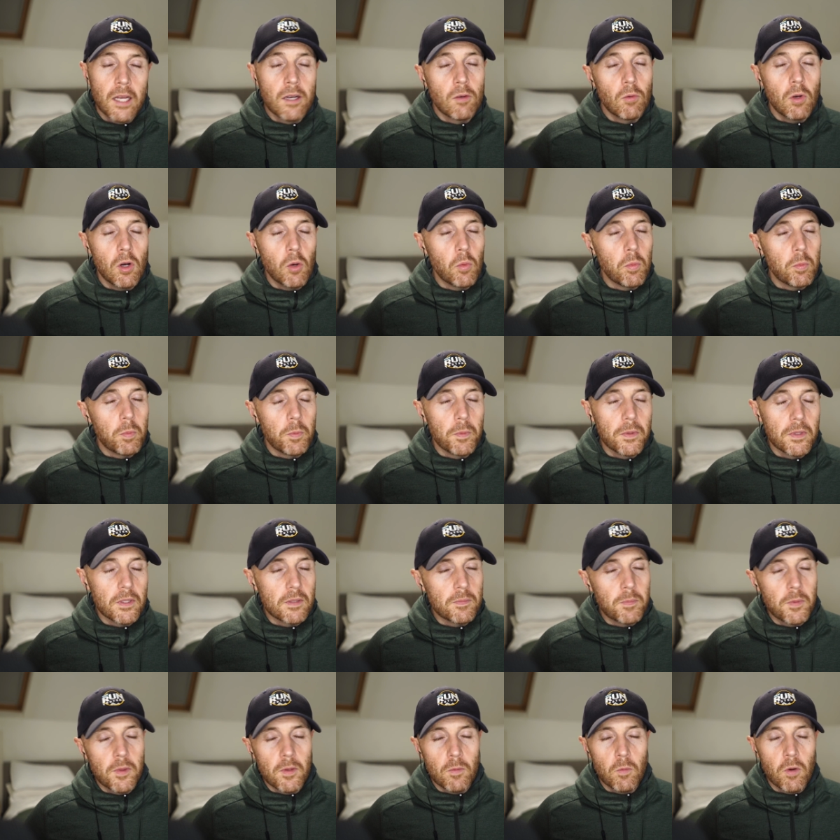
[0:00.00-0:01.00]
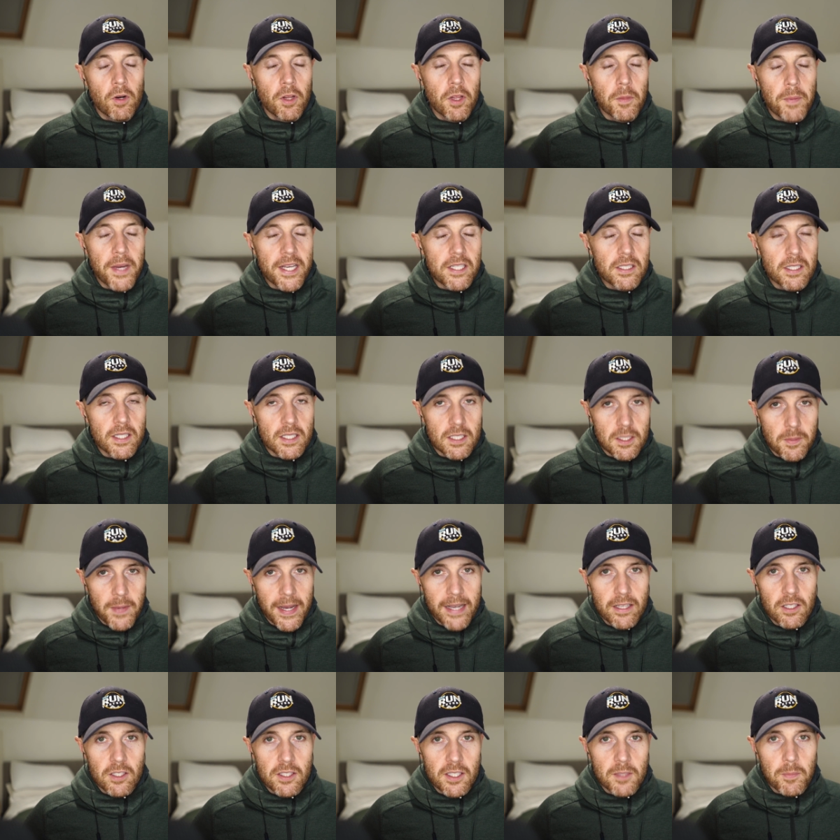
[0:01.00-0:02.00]
Well, one of the best things
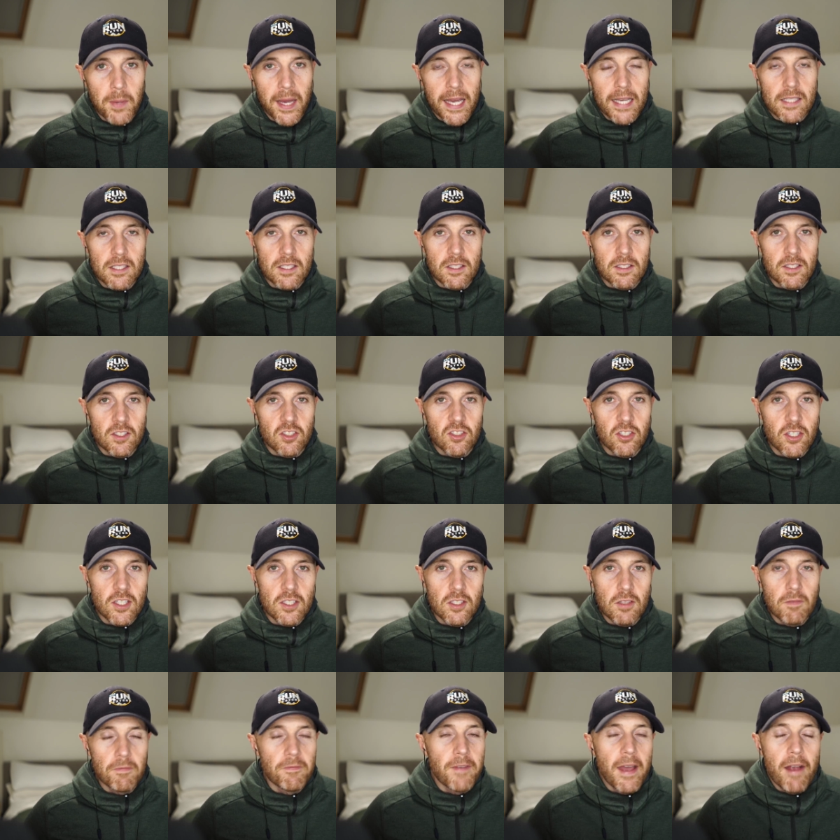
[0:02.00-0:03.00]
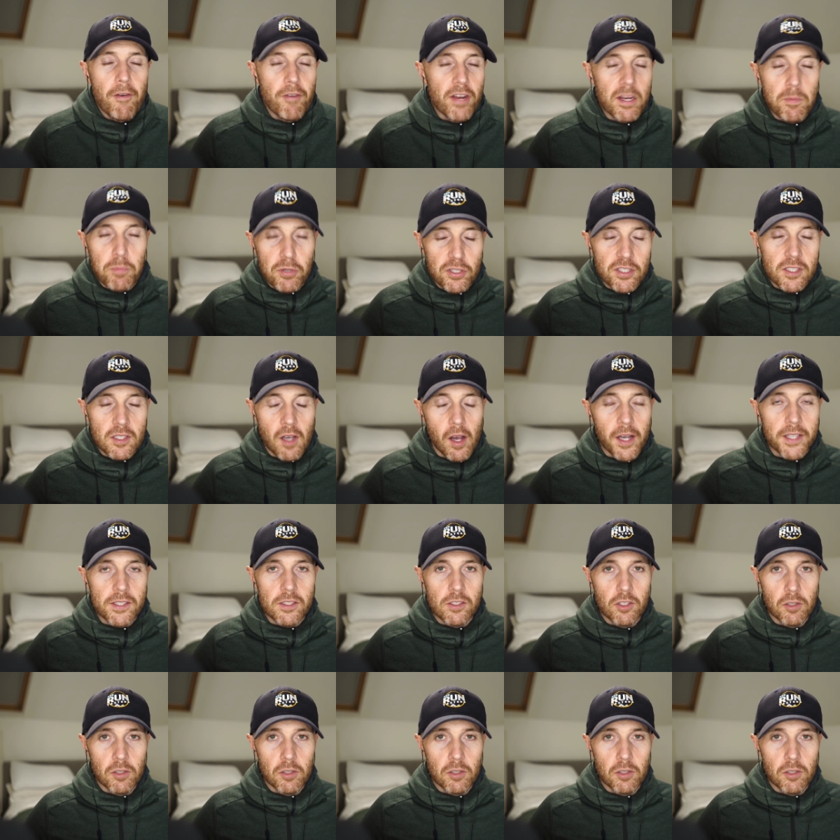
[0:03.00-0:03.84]
about using pace is it's just a very precise